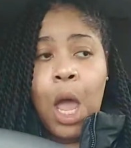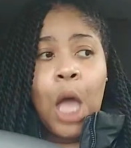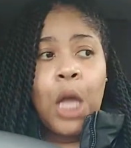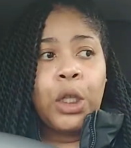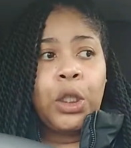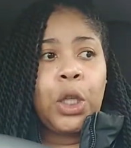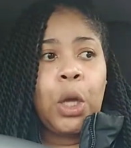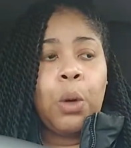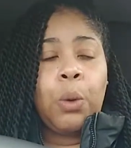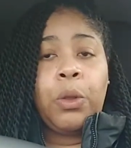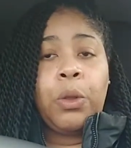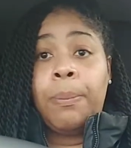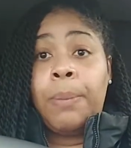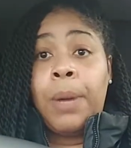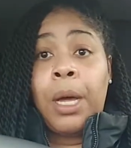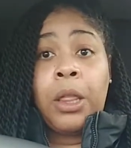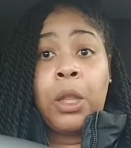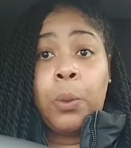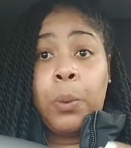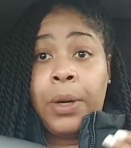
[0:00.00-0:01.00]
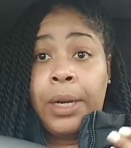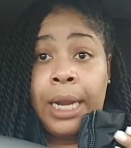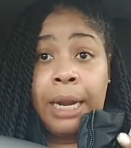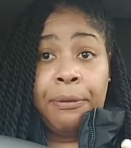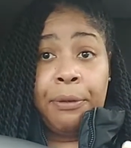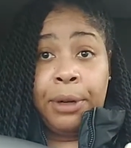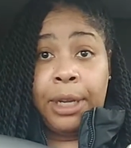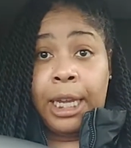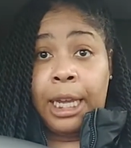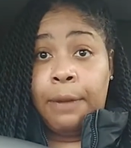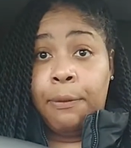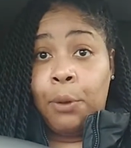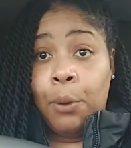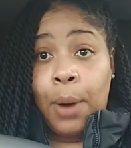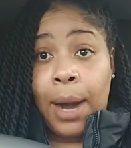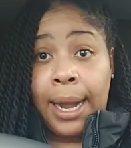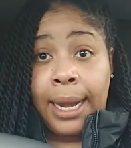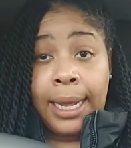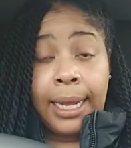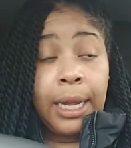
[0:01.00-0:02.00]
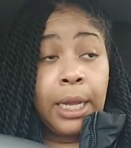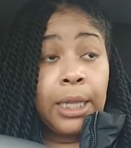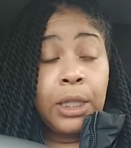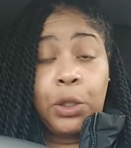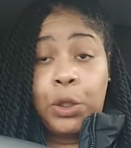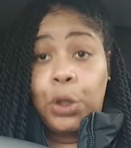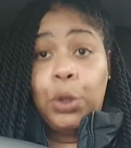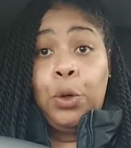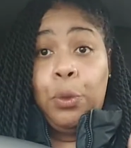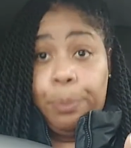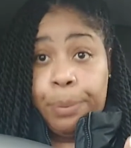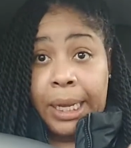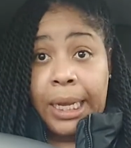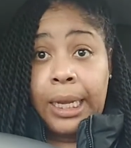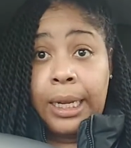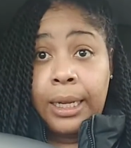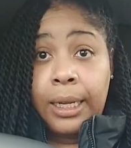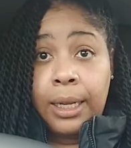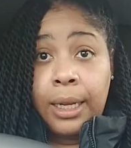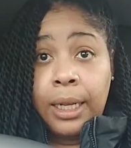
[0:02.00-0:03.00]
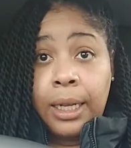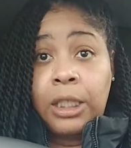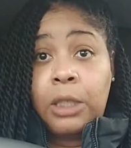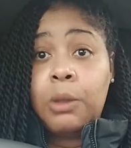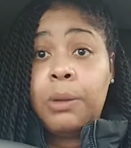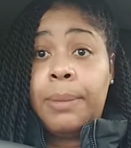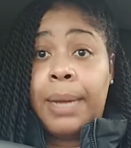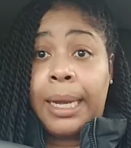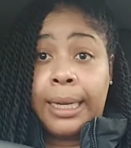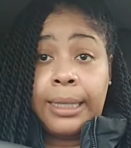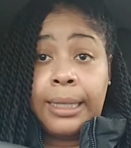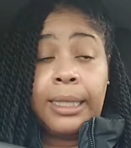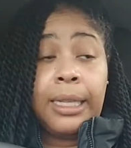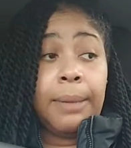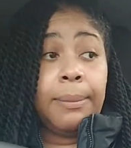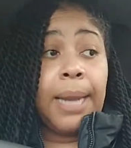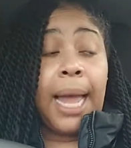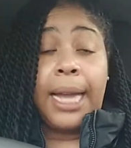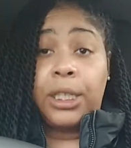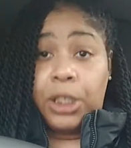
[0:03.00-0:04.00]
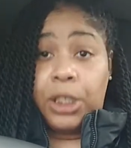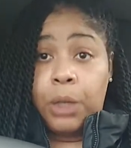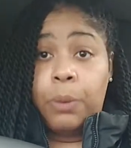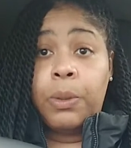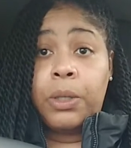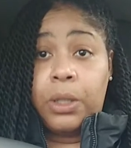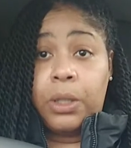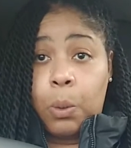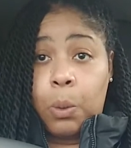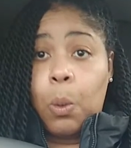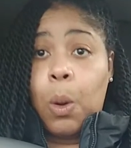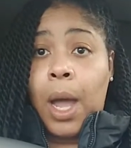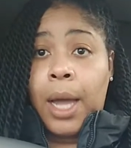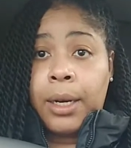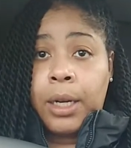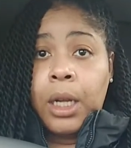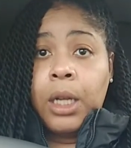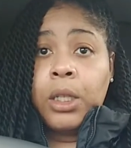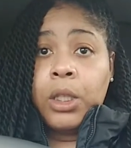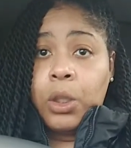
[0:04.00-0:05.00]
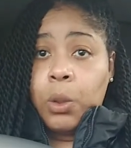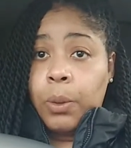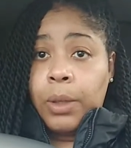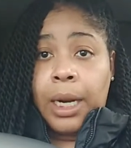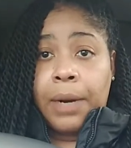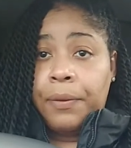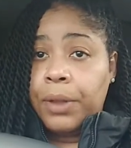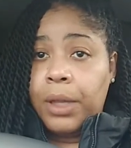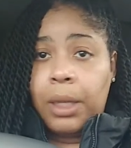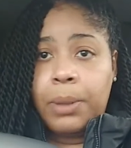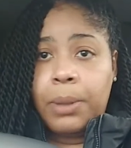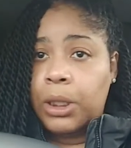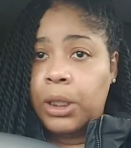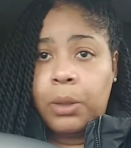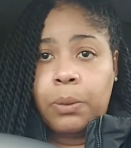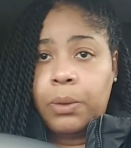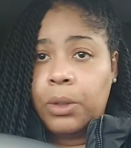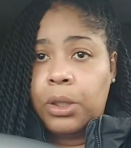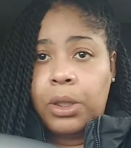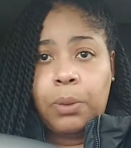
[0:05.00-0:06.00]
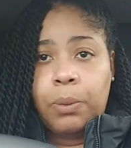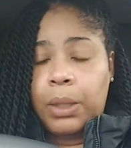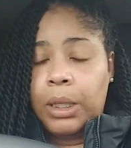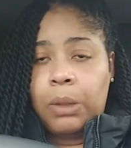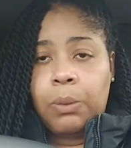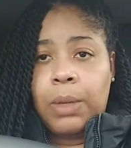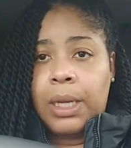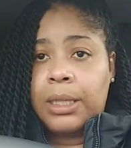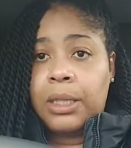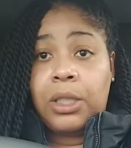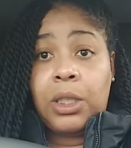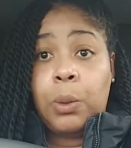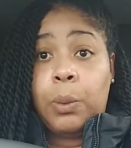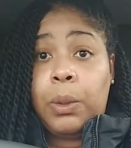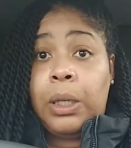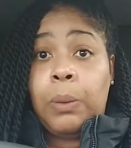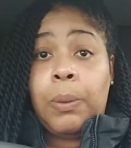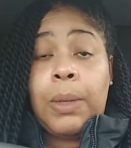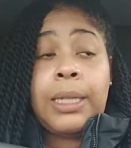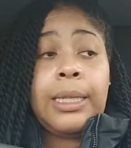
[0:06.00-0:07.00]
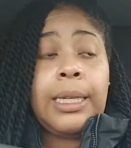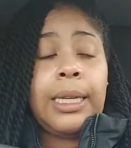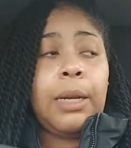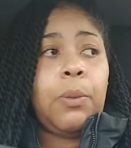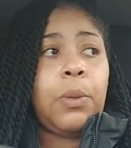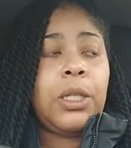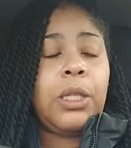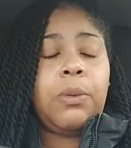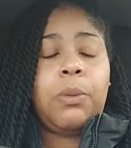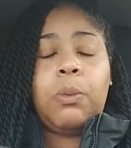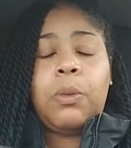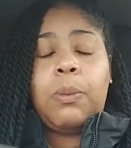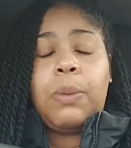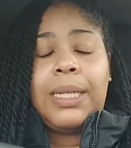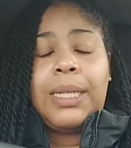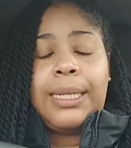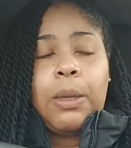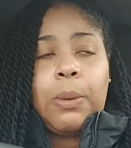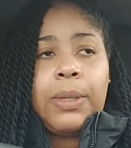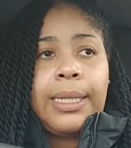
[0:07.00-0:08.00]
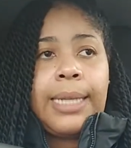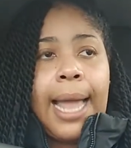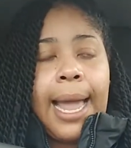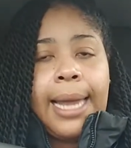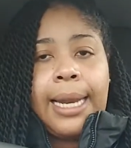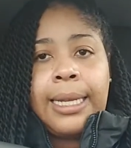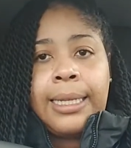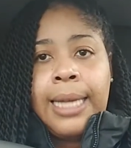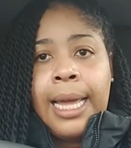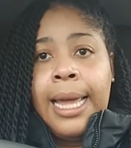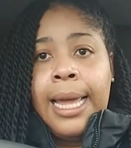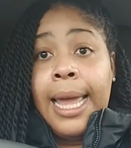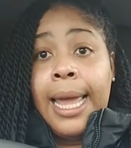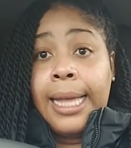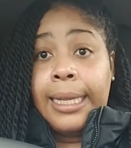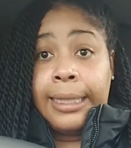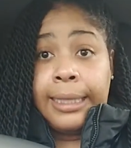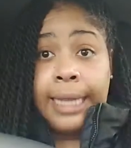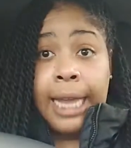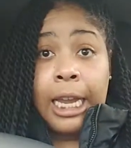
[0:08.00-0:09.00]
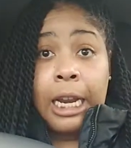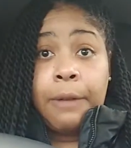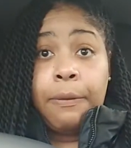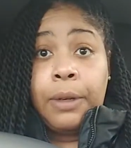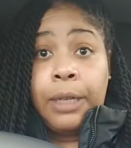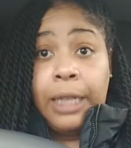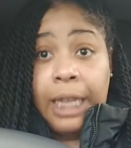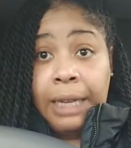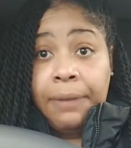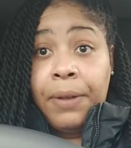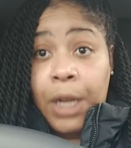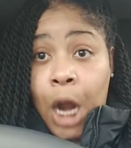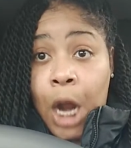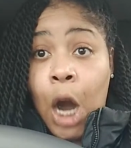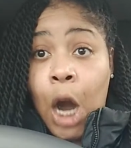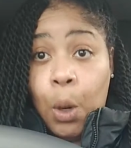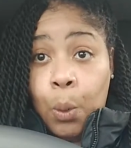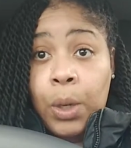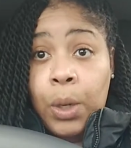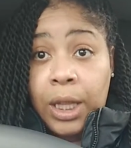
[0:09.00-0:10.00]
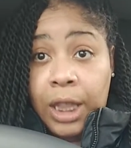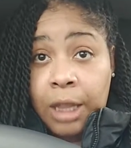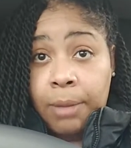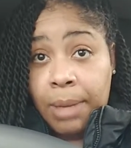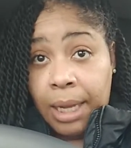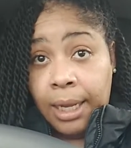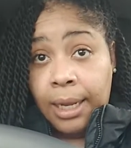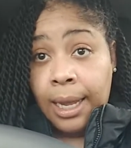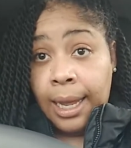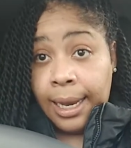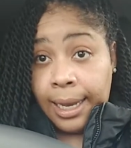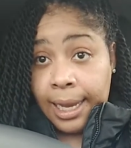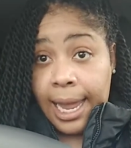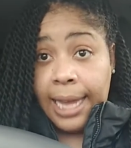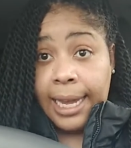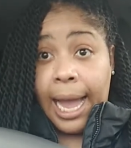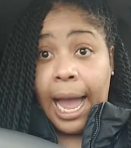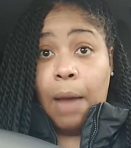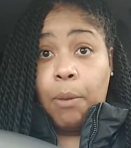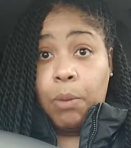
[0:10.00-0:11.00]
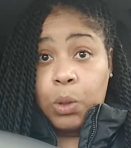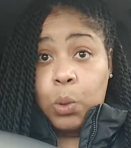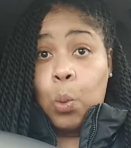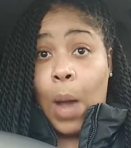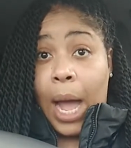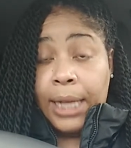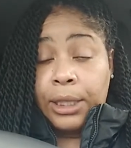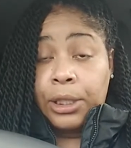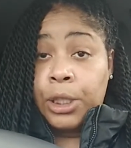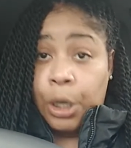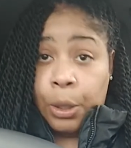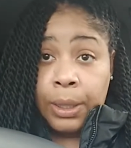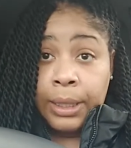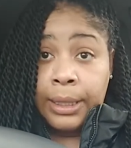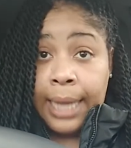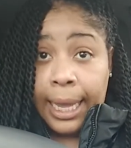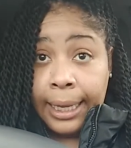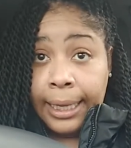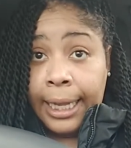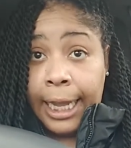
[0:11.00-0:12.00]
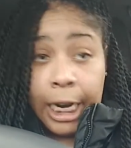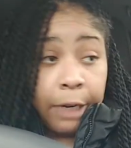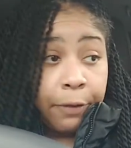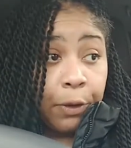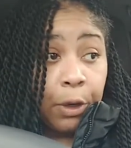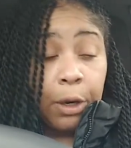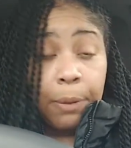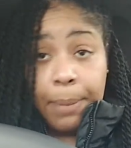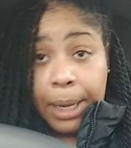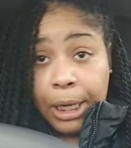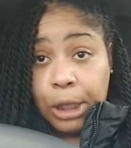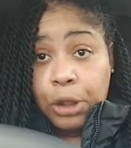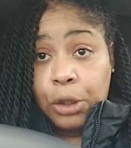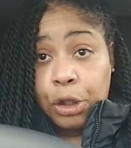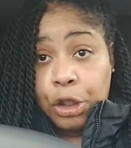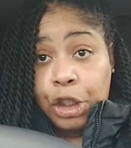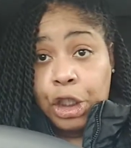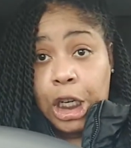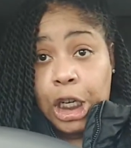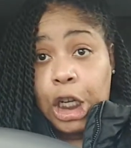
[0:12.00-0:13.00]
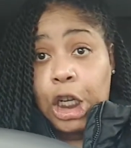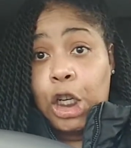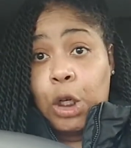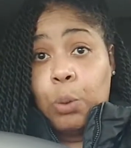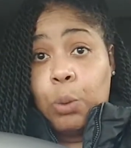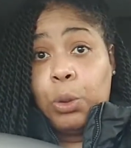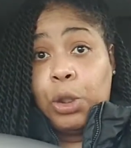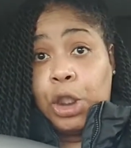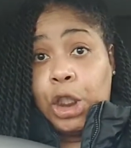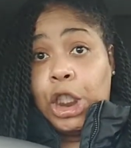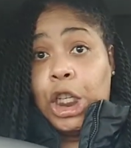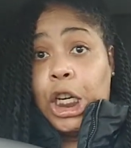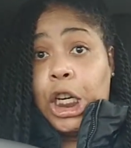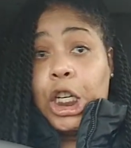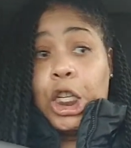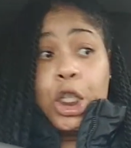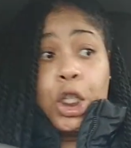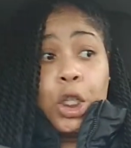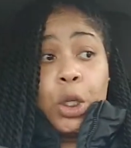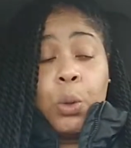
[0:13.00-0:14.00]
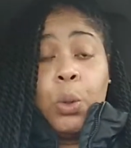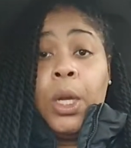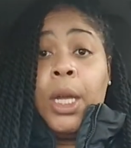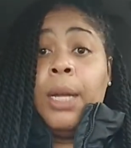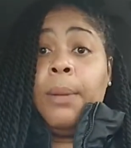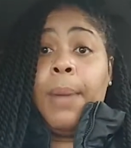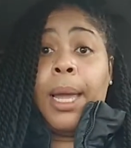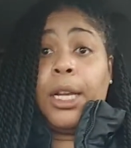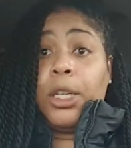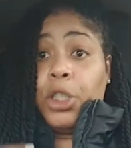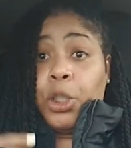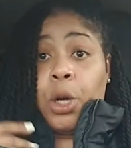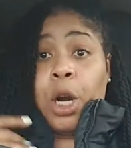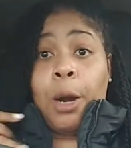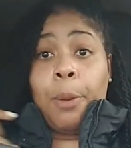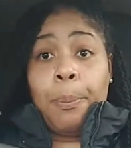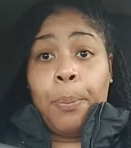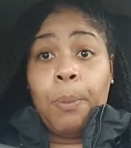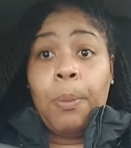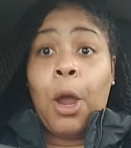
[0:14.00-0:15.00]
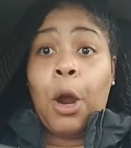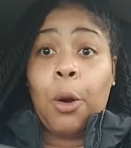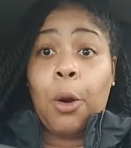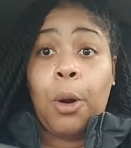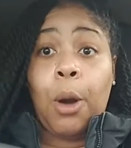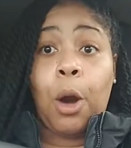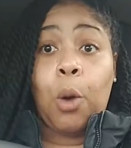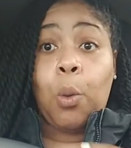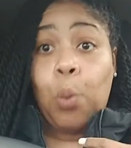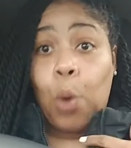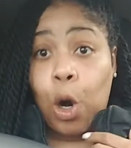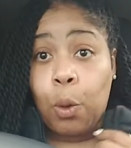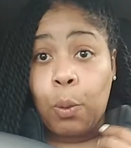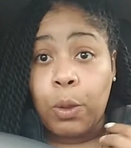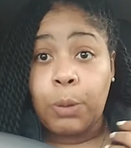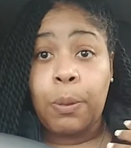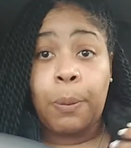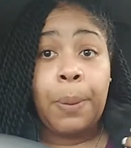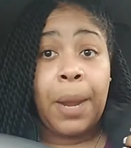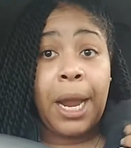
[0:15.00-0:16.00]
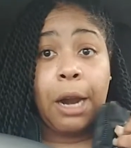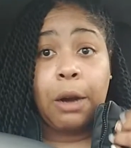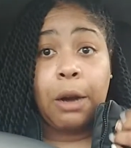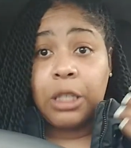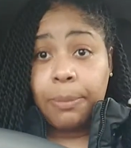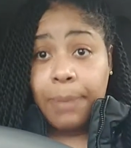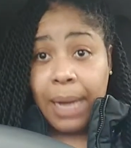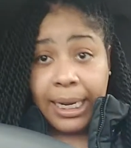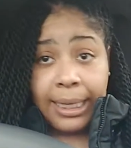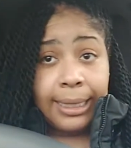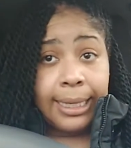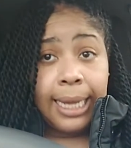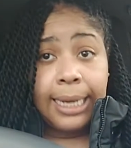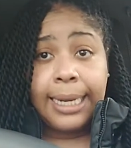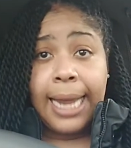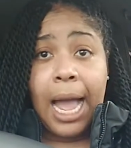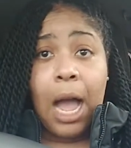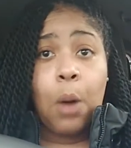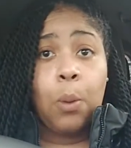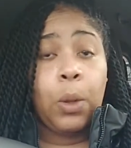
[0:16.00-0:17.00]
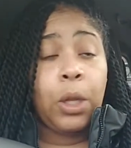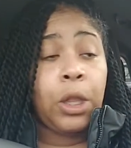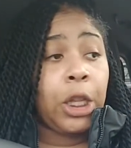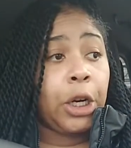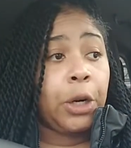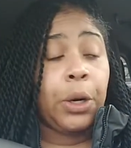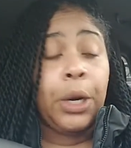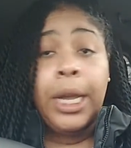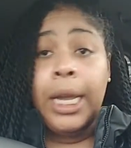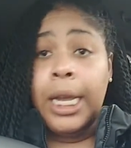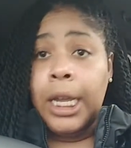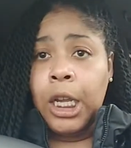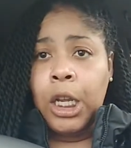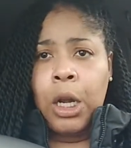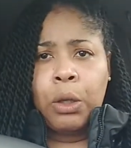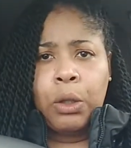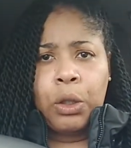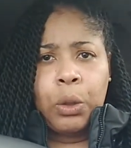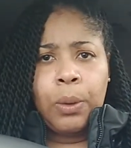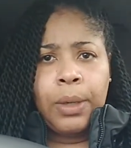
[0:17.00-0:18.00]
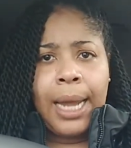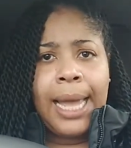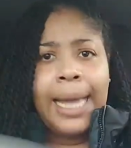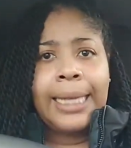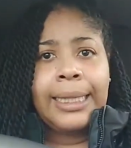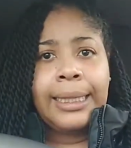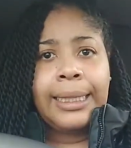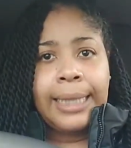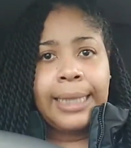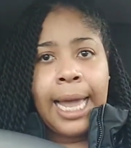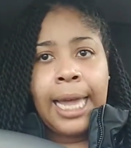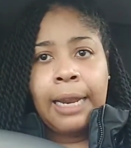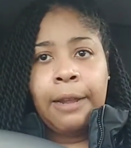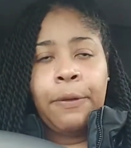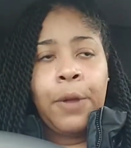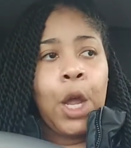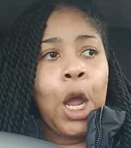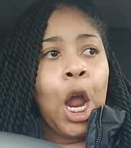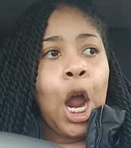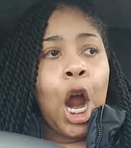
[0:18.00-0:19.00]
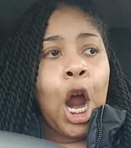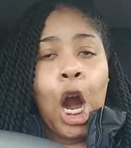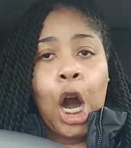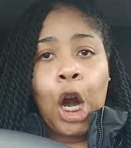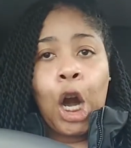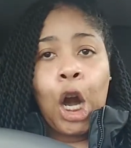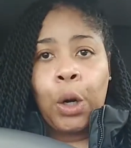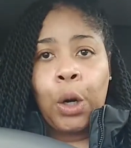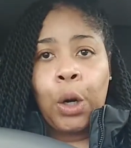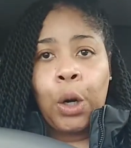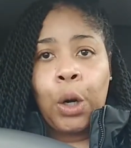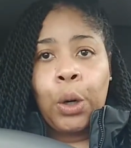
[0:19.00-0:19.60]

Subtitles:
So the mother would never give credit to me. She would make it seem like she was the one doing everything, but she really wasn't. She really wasn't. And what was so sad is instead of leaving her with me, like I was watching her and taking care of her and making sure she needed to do what she needed to do, making sure her work was prepared, somebody sat down with her, doing that, instead of her